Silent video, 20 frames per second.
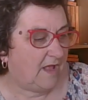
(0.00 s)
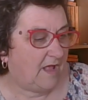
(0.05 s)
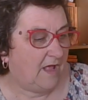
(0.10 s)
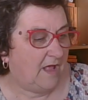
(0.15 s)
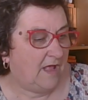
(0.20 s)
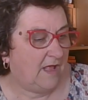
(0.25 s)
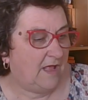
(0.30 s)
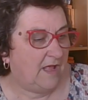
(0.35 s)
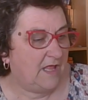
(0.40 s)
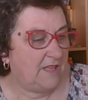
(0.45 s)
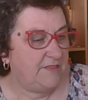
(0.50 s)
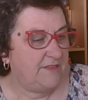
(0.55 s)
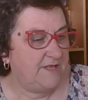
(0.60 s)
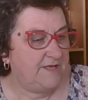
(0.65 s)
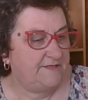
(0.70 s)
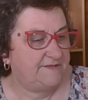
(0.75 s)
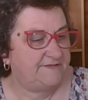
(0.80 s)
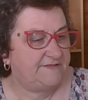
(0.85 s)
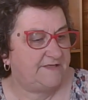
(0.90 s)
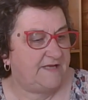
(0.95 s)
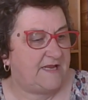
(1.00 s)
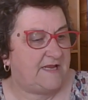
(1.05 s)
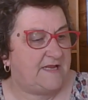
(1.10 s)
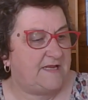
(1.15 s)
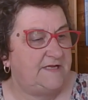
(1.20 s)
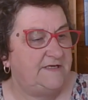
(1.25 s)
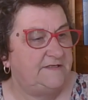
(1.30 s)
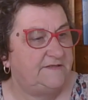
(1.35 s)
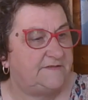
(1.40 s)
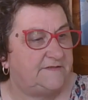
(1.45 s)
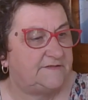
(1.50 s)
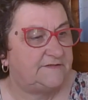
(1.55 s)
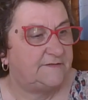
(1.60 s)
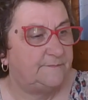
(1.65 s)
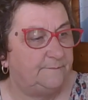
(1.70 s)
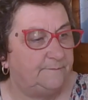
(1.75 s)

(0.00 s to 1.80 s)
Uh, this is